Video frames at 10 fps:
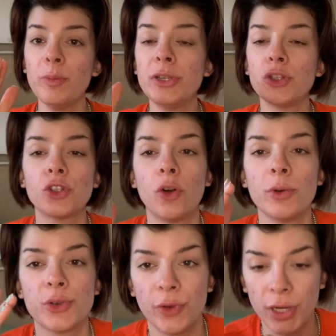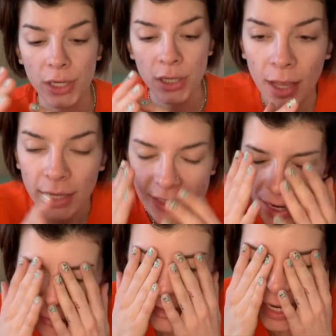would be so much fun because
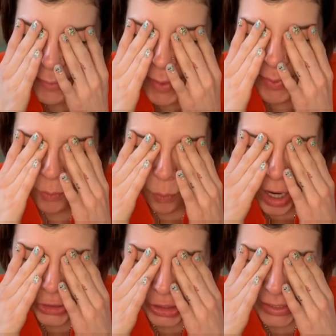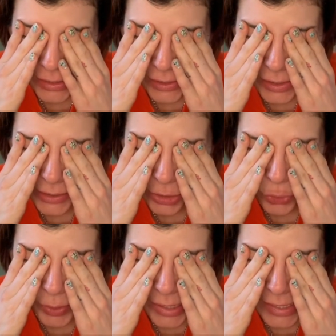every time I've been watching it in season
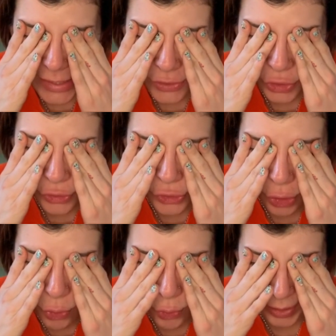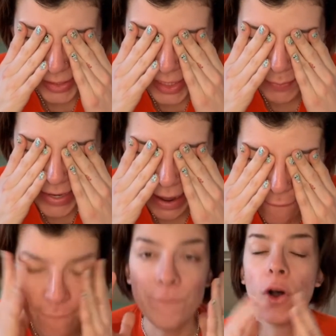three, it's just so crazy to me
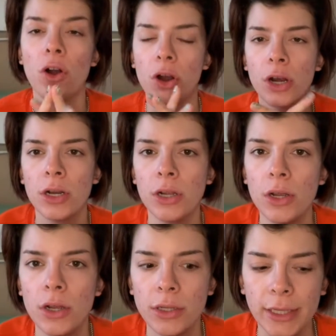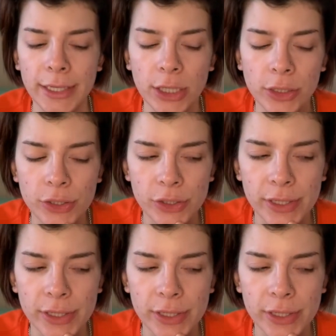how far the characters